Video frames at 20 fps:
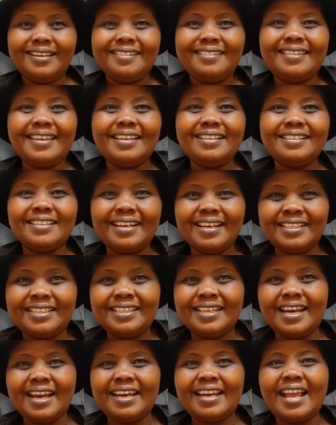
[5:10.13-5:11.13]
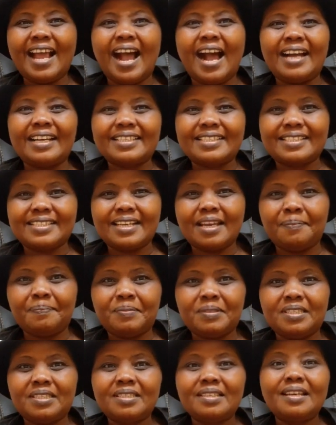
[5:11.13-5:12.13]
They literally
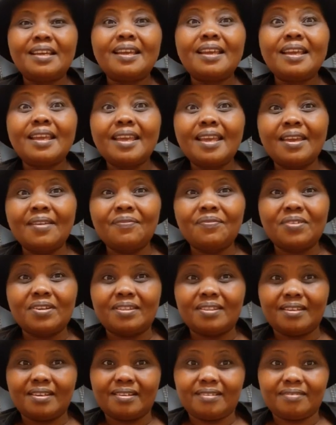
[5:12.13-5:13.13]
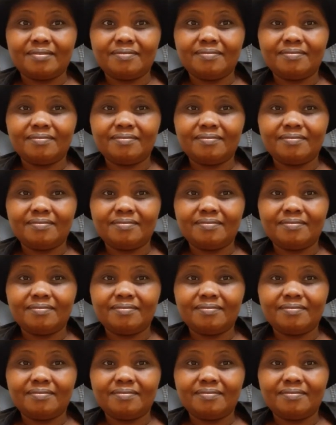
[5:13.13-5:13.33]
accept everything.